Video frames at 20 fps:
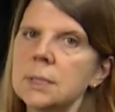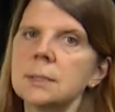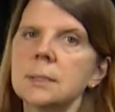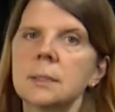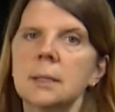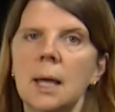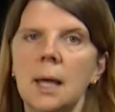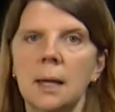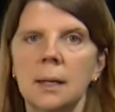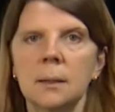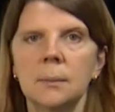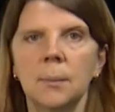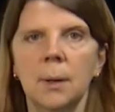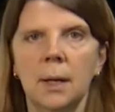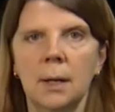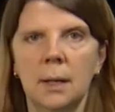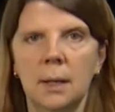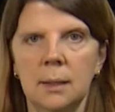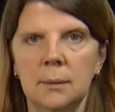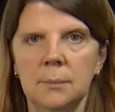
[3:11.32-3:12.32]
is an n
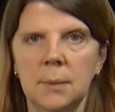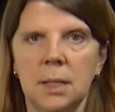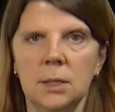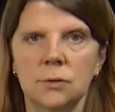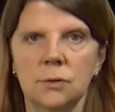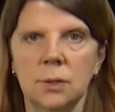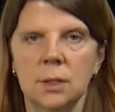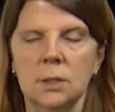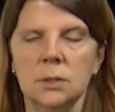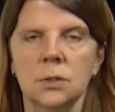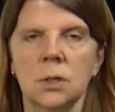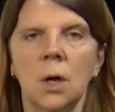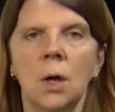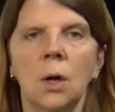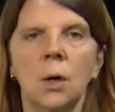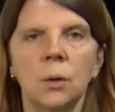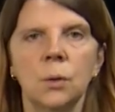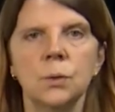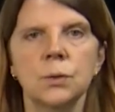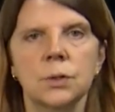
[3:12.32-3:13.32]
by n matrix
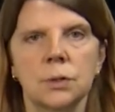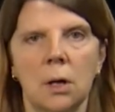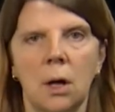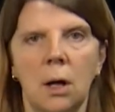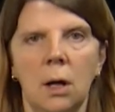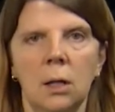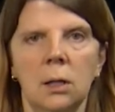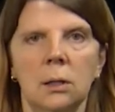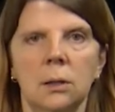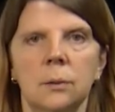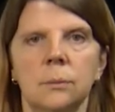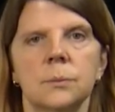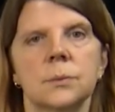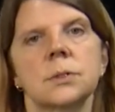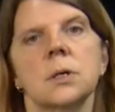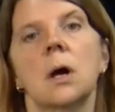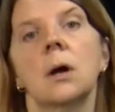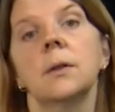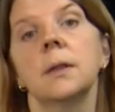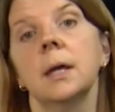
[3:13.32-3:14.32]
whose
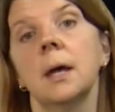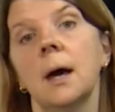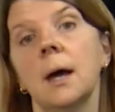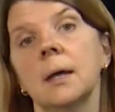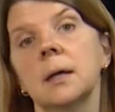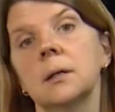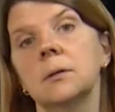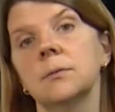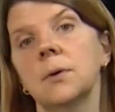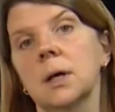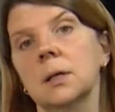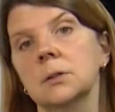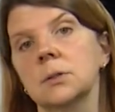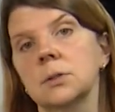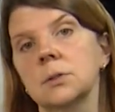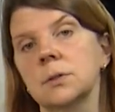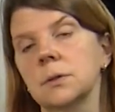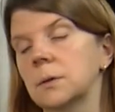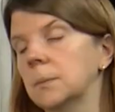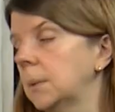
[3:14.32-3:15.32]
columns are the
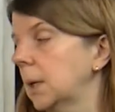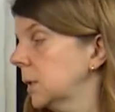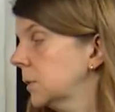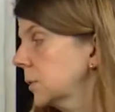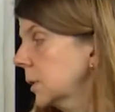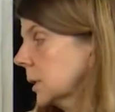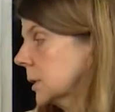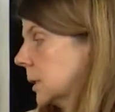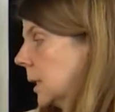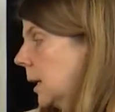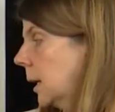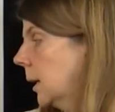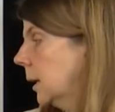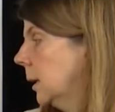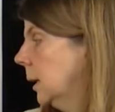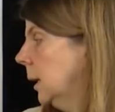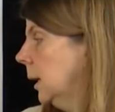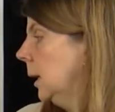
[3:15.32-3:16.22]
eigenvectors of the matrix A.